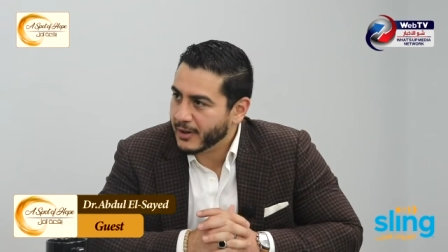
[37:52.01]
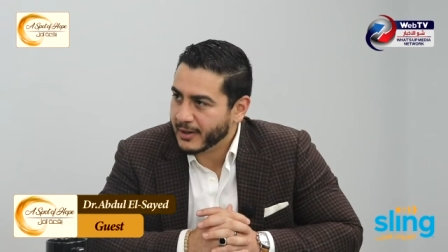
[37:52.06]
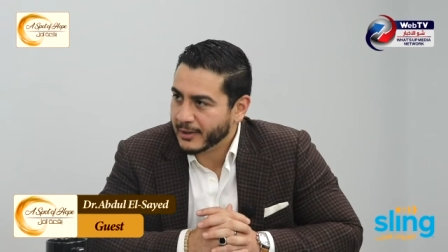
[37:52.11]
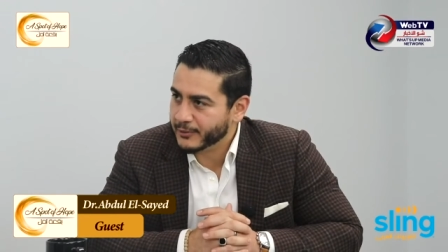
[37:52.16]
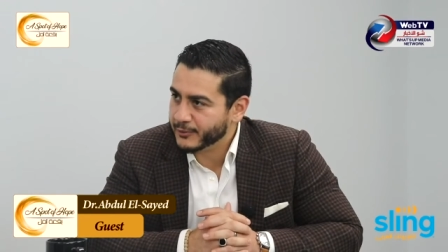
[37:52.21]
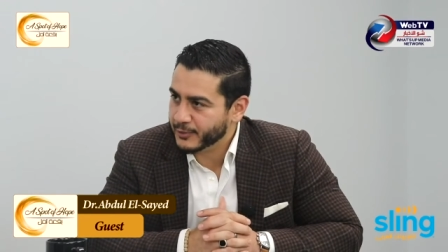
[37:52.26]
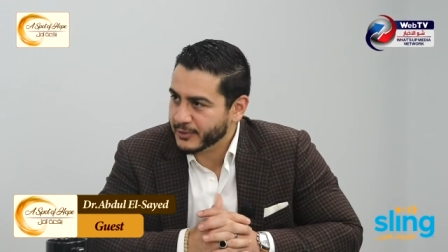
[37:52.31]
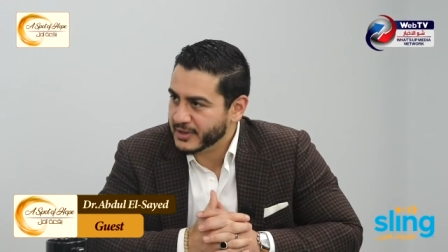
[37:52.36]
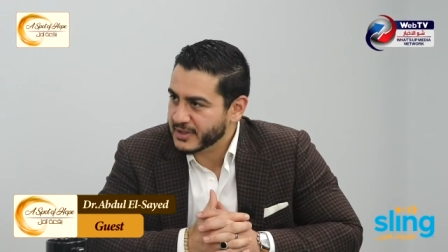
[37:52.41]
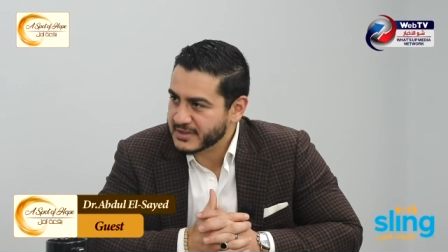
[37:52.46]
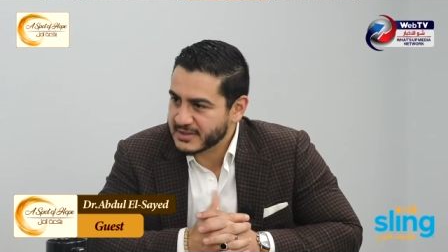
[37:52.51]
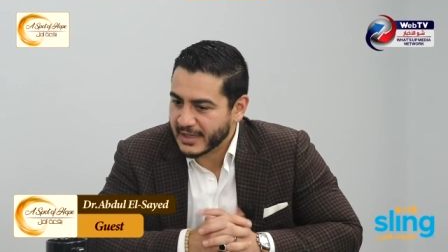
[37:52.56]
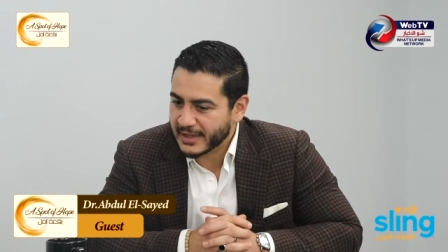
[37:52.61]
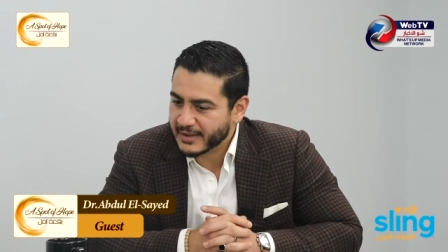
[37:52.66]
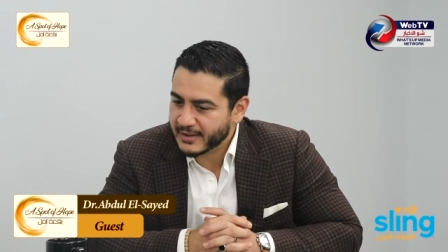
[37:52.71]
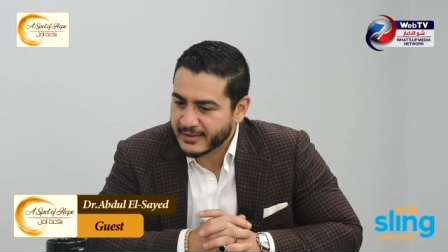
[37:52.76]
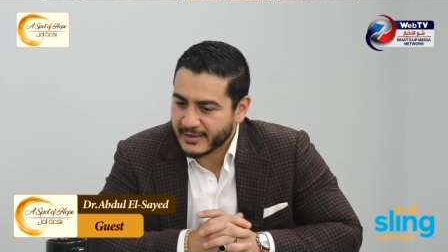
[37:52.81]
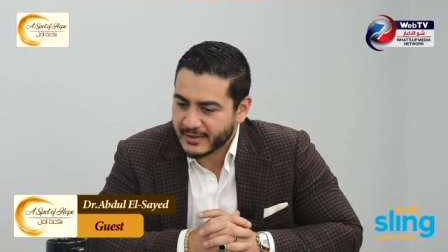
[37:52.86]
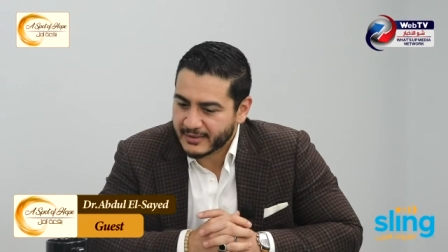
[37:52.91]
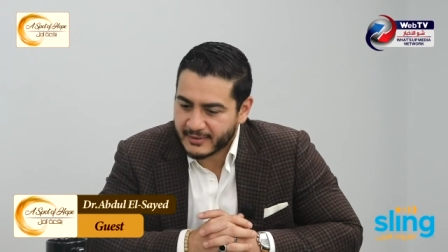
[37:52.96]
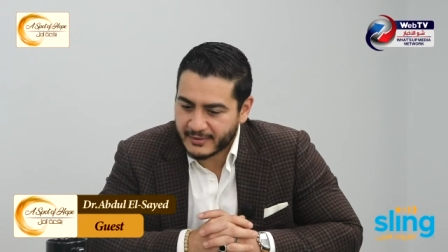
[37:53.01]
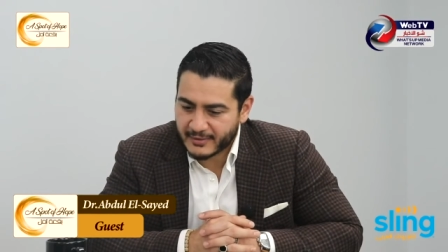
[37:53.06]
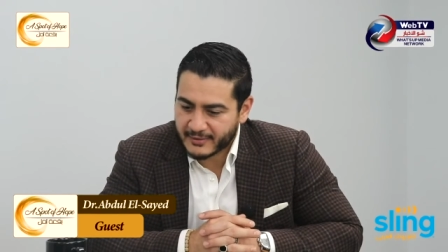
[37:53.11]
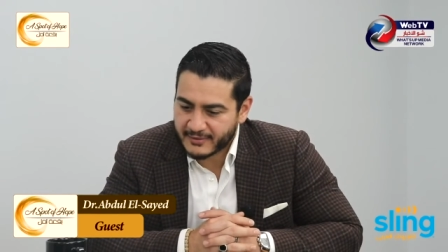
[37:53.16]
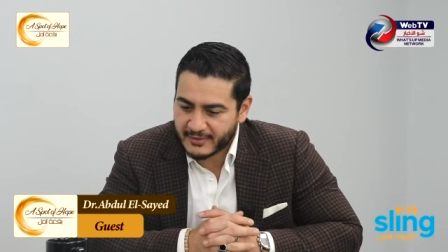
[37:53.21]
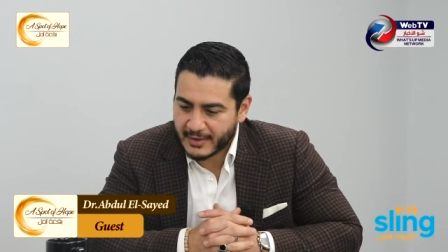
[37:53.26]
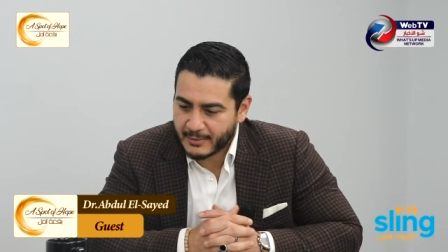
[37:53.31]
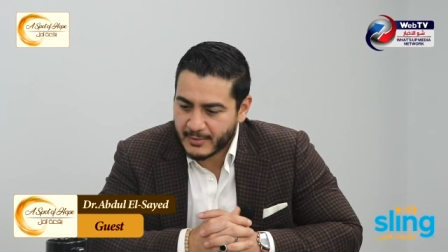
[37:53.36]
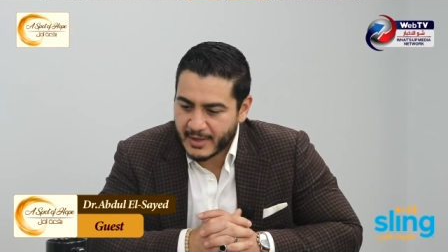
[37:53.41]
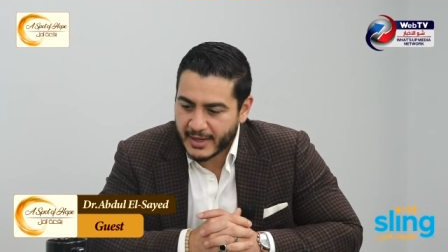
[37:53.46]
I was really excited that the
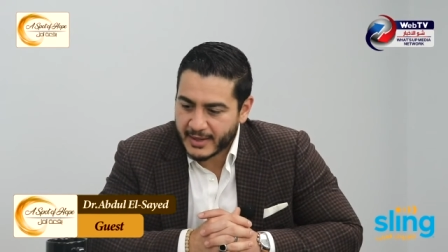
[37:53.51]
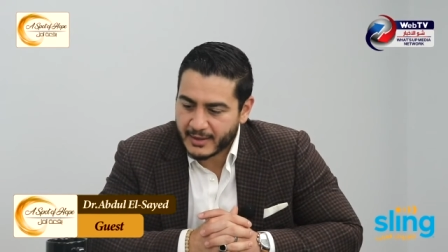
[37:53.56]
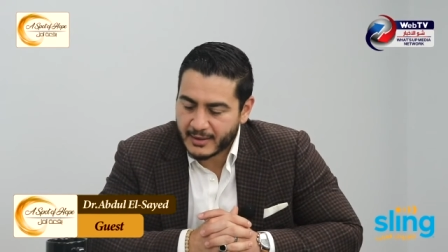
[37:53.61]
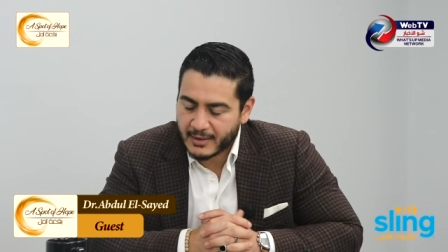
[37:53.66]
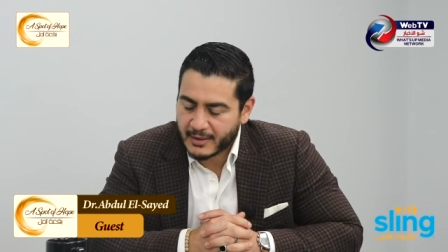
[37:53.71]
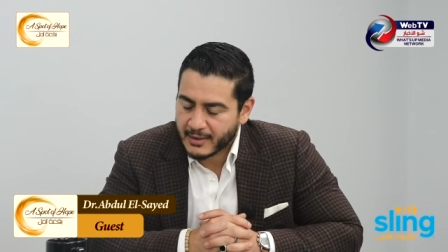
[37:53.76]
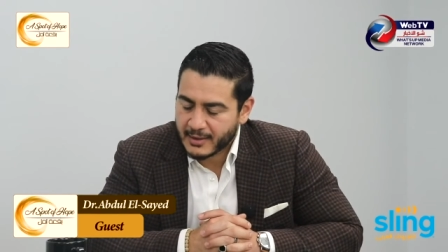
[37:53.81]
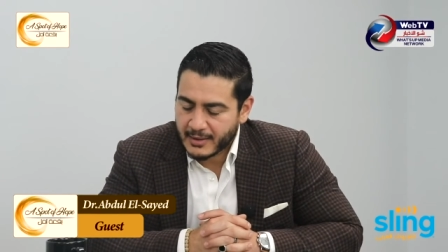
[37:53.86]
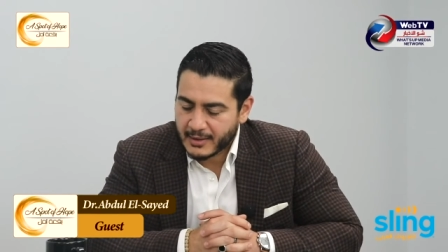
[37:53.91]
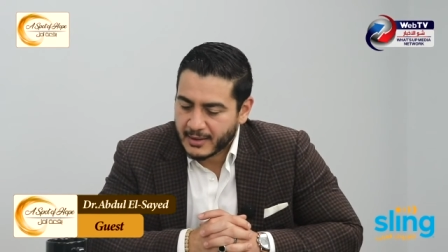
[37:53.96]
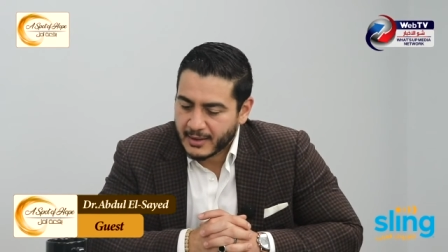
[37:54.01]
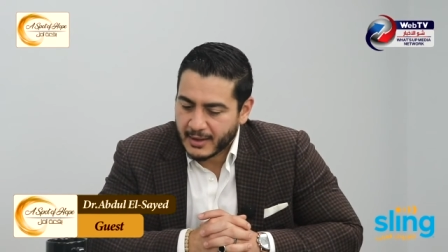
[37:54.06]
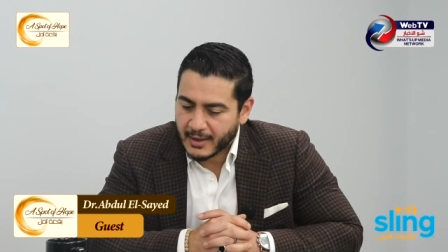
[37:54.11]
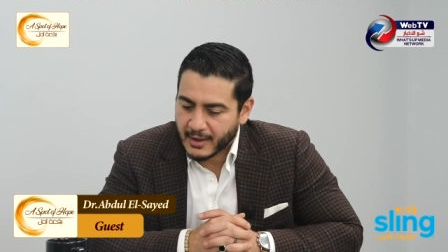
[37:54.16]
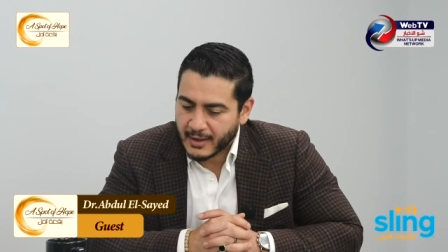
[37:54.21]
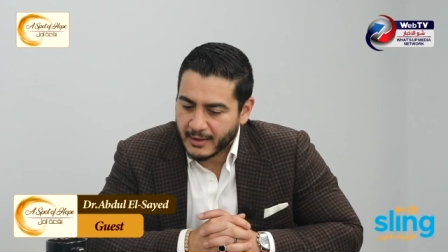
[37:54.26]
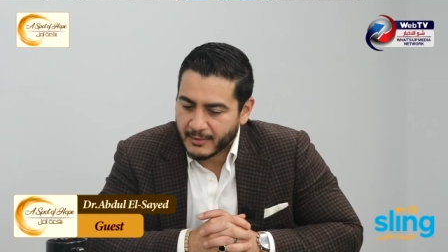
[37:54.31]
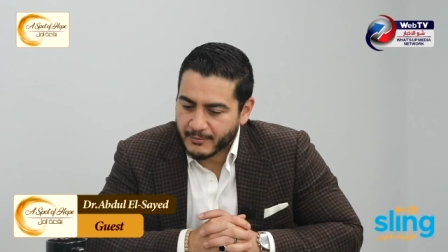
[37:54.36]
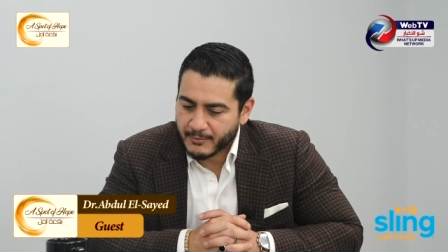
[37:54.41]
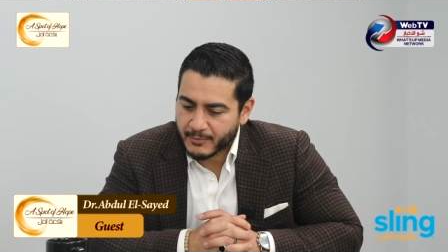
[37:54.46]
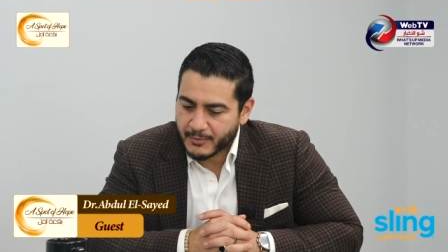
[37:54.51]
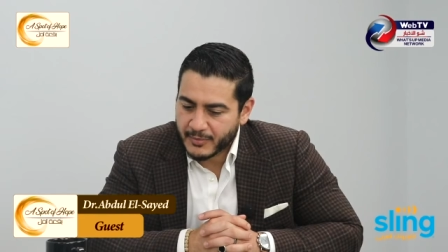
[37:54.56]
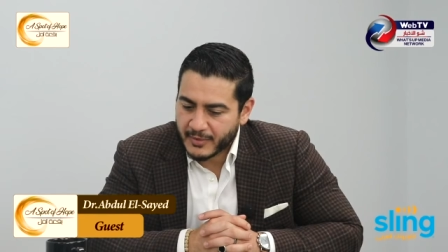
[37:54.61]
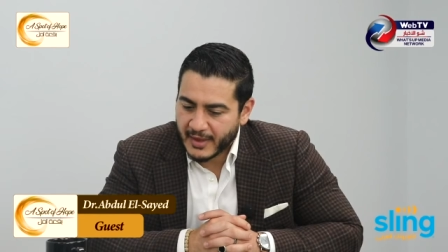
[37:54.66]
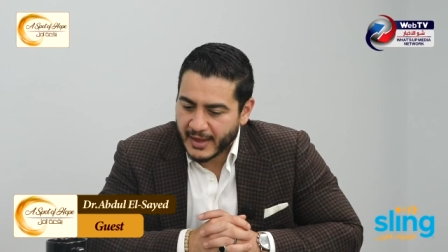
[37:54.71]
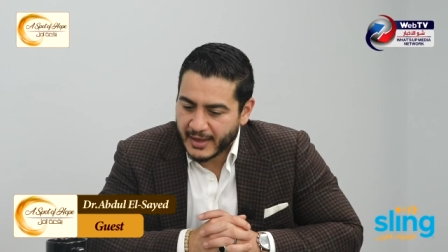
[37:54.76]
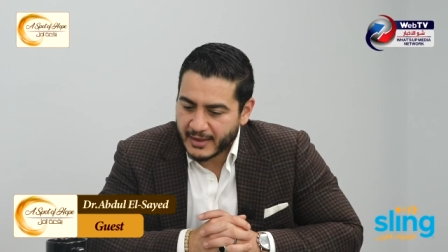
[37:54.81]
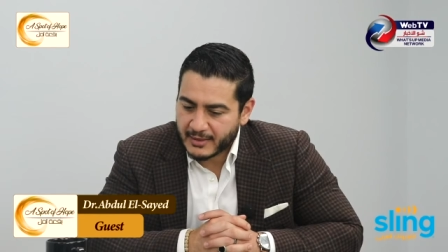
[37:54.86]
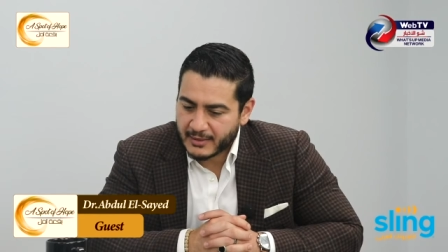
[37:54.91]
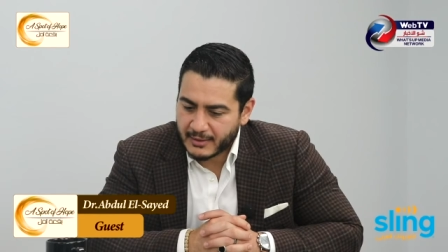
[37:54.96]
same night
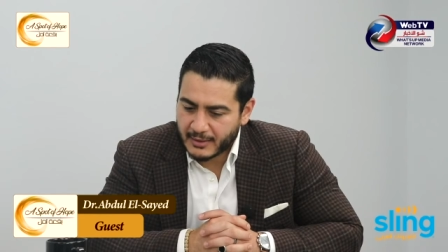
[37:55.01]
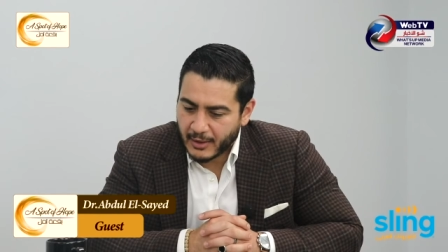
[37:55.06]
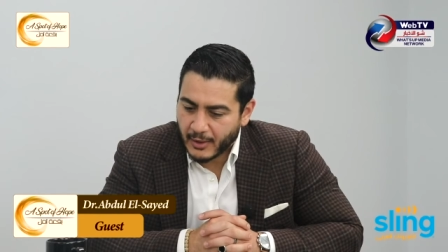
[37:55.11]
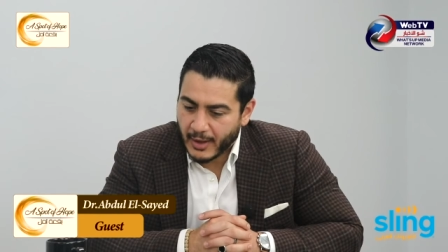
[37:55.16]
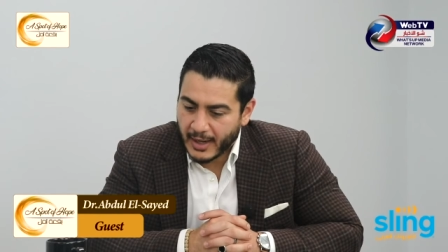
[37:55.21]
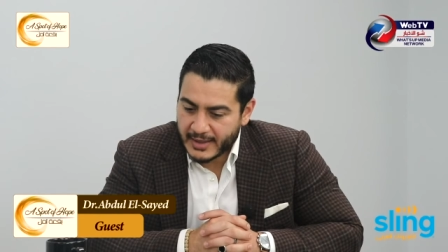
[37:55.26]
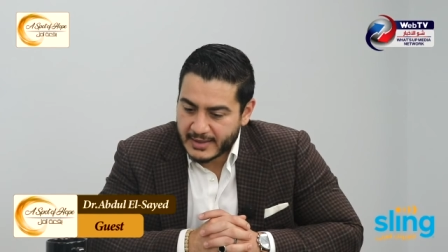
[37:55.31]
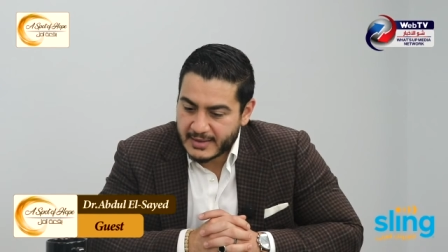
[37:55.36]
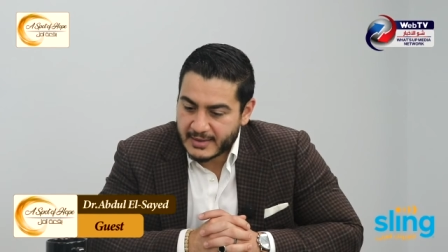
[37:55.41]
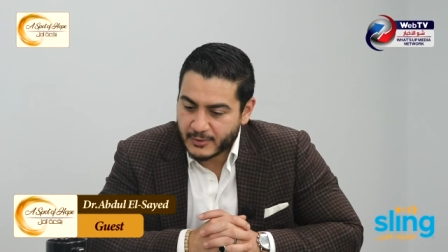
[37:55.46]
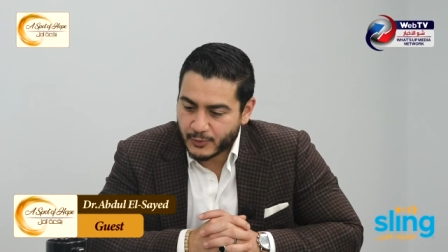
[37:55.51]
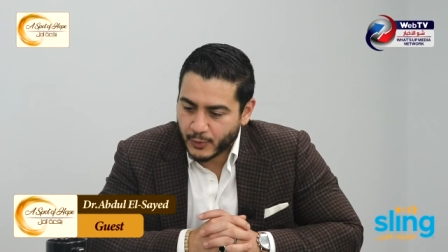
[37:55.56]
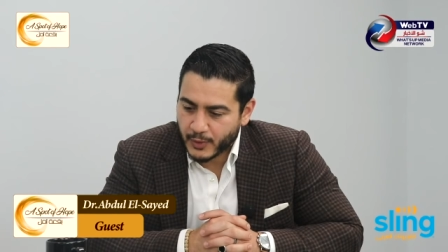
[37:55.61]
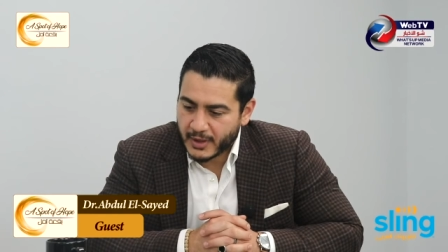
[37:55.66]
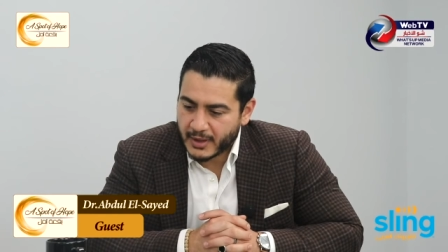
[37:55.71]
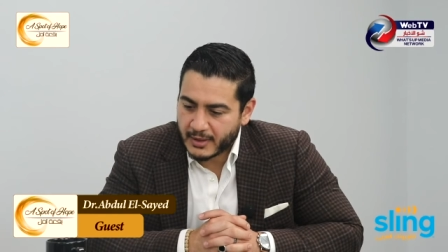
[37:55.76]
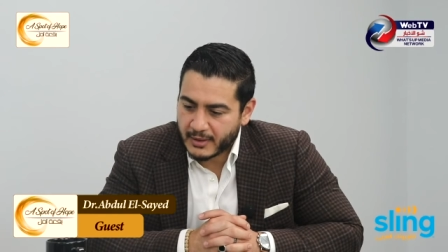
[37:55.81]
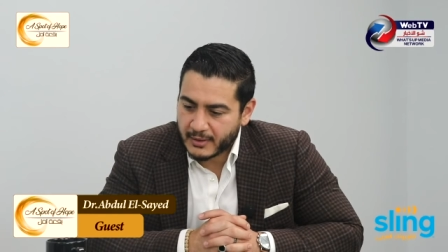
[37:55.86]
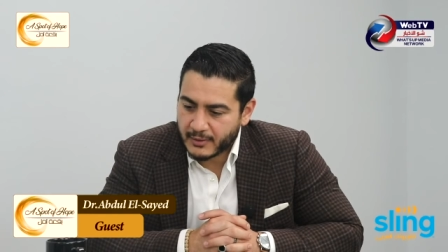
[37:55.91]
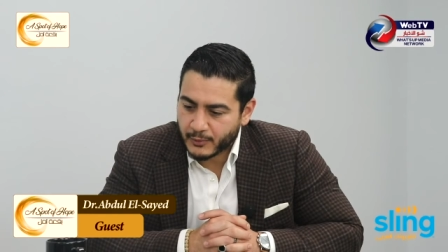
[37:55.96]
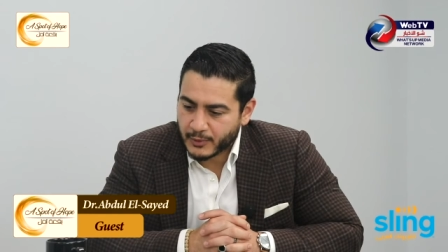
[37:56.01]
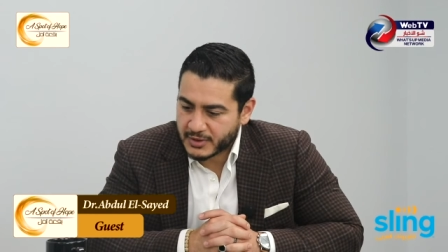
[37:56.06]
that I didn't win,